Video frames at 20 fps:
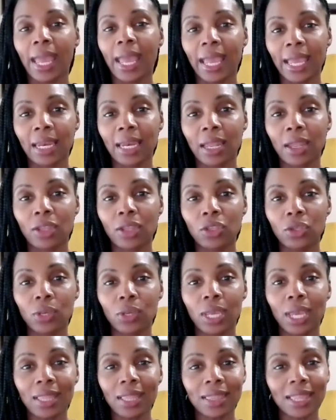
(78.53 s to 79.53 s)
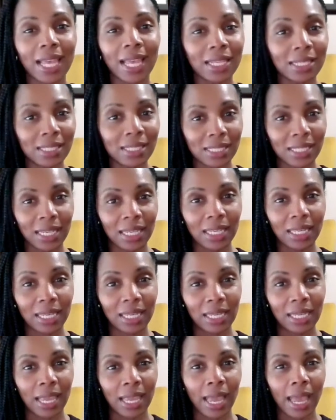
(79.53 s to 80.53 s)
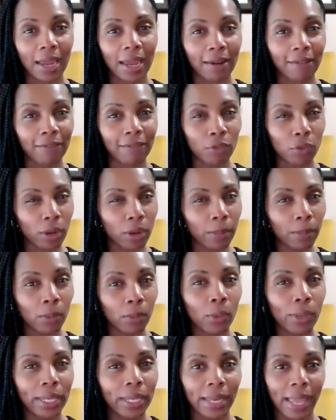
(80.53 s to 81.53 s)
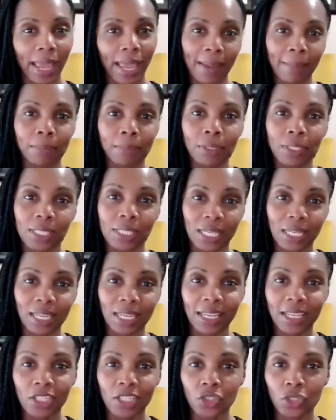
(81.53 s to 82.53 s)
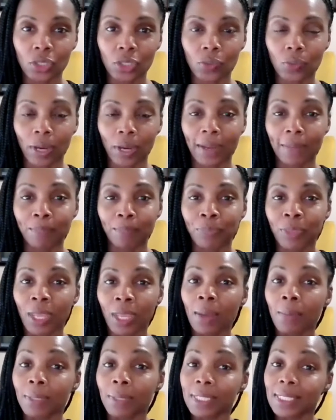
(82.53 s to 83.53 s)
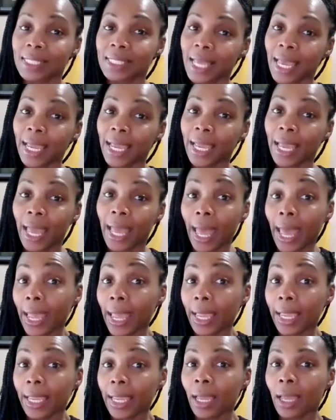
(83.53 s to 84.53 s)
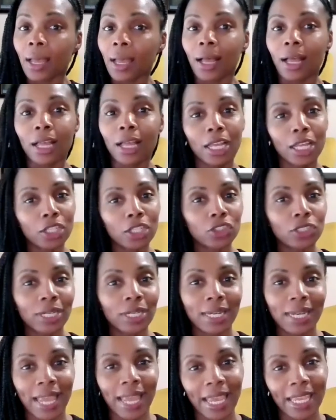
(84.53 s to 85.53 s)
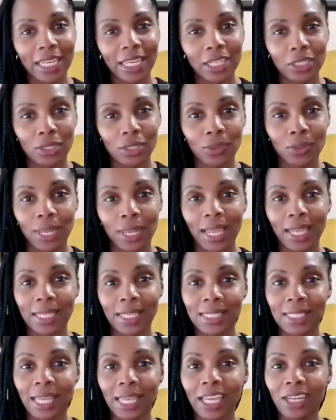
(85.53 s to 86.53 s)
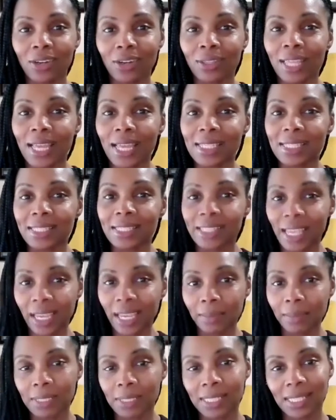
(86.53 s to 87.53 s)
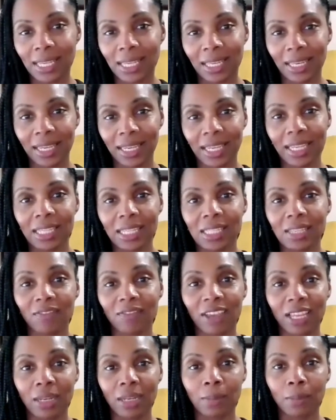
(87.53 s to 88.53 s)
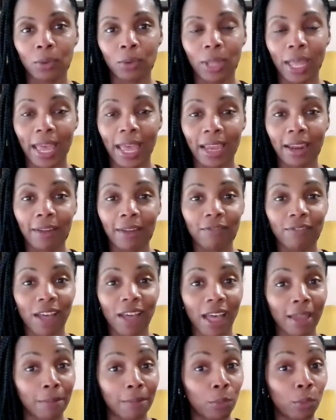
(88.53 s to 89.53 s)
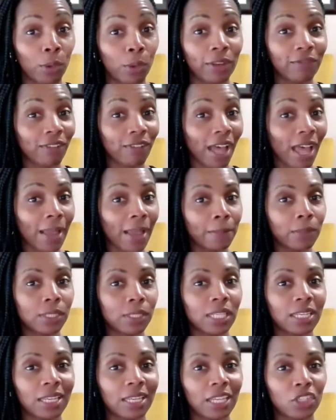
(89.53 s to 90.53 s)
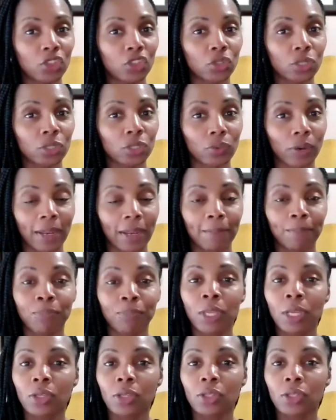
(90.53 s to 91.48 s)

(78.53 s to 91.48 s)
and you get that CD at a 4.8% interest rate. But say, hey, 182 days later, that same CD is available at a 5.5% interest rate.